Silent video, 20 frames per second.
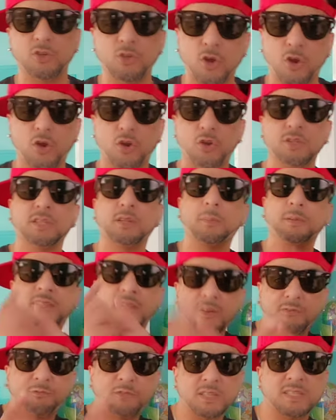You heard? The
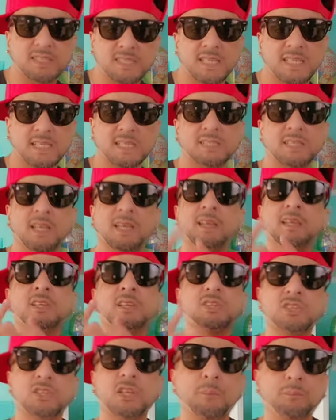difference is
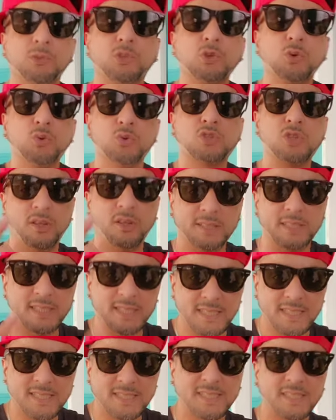some dudes on the
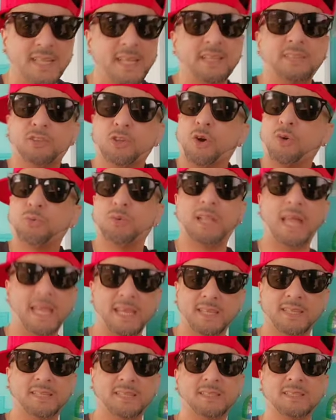internet don't
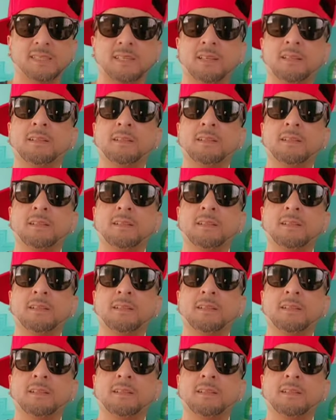like us